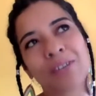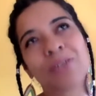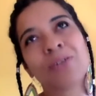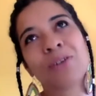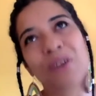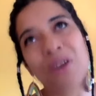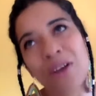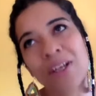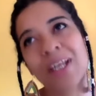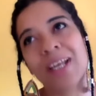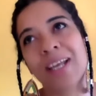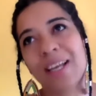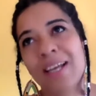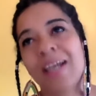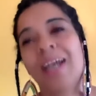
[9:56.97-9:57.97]
To learn
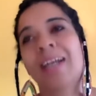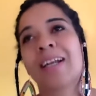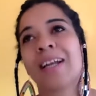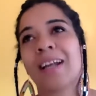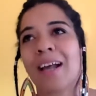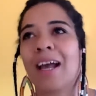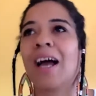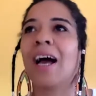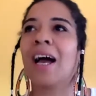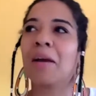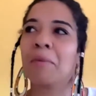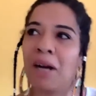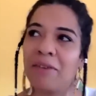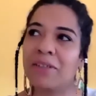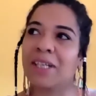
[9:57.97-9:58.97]
here, and
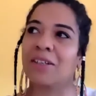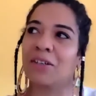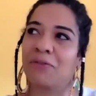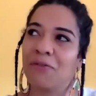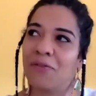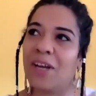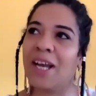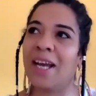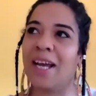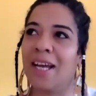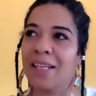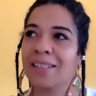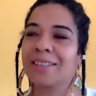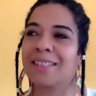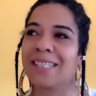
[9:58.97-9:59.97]
I'm having a
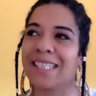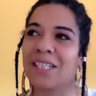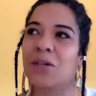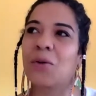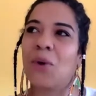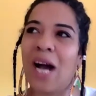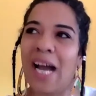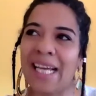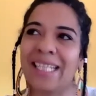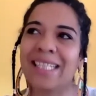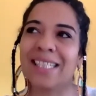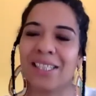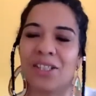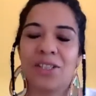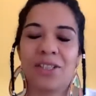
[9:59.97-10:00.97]
fairly
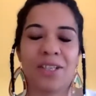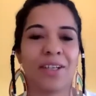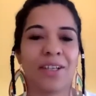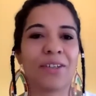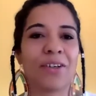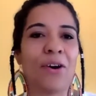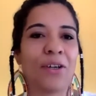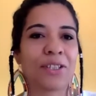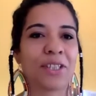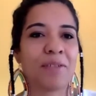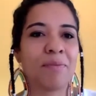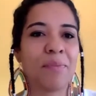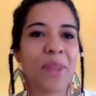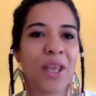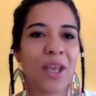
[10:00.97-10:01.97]
quiet-ish
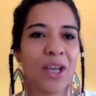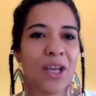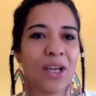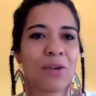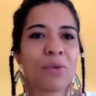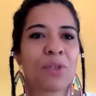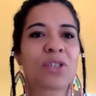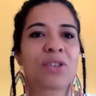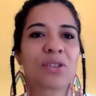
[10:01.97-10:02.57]
autumn, which